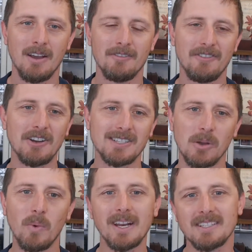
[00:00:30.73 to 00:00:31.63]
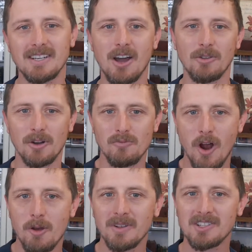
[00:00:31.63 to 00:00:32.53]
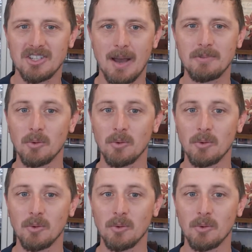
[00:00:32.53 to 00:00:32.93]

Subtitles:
Firstly, we need to note that Romans chapter